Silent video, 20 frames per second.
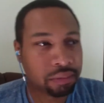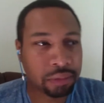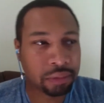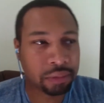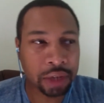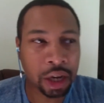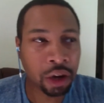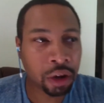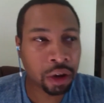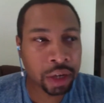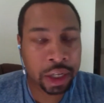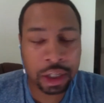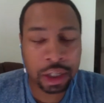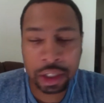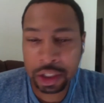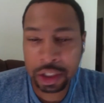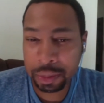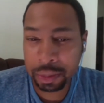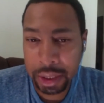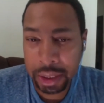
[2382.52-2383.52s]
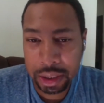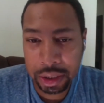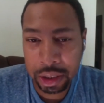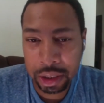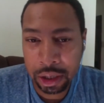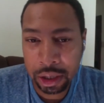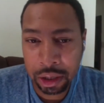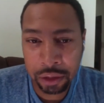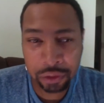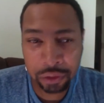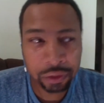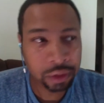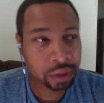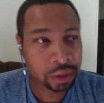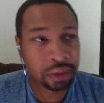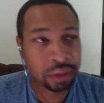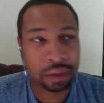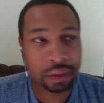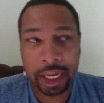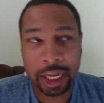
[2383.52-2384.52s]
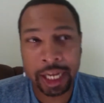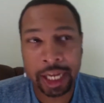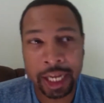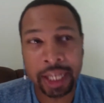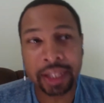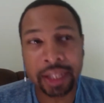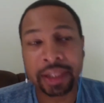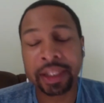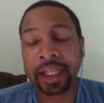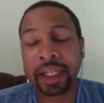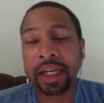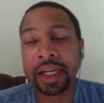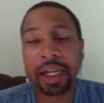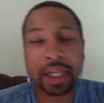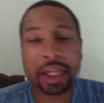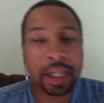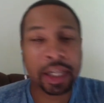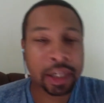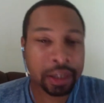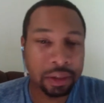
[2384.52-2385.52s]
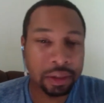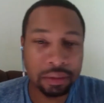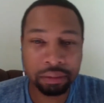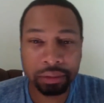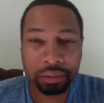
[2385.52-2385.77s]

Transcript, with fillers: all their expenses off and then they get